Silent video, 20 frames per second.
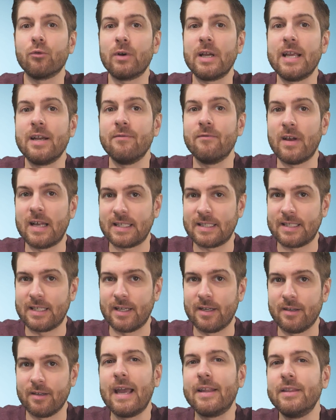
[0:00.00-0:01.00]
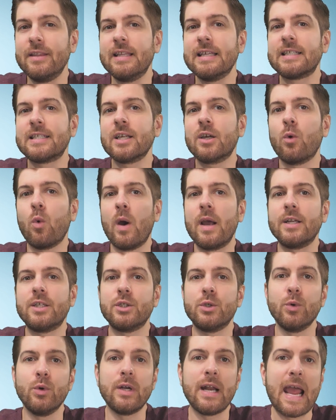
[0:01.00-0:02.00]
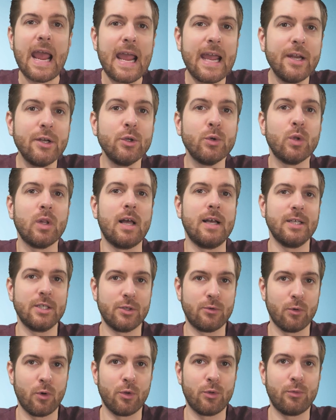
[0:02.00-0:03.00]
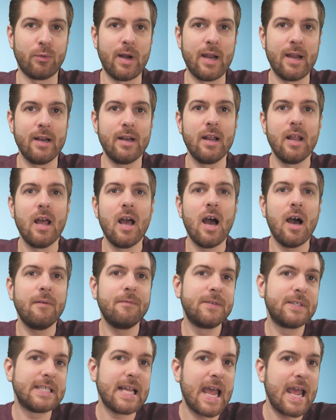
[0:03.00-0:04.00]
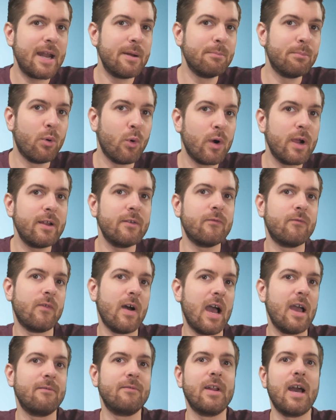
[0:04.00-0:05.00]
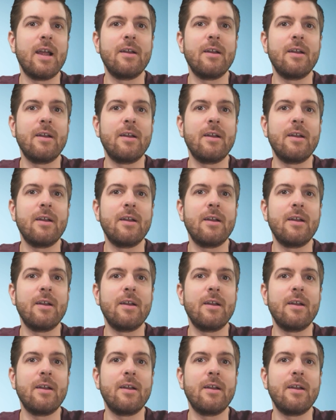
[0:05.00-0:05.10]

reinvested. And this equates to an annualized growth rate of 10.595%.